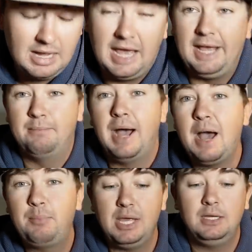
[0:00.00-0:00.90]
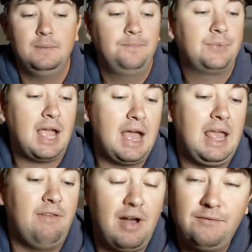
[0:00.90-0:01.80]
In my opinion,
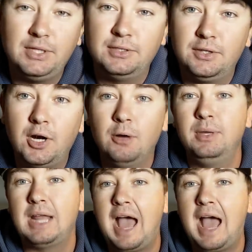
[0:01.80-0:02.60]
if I'm fishing a tournament,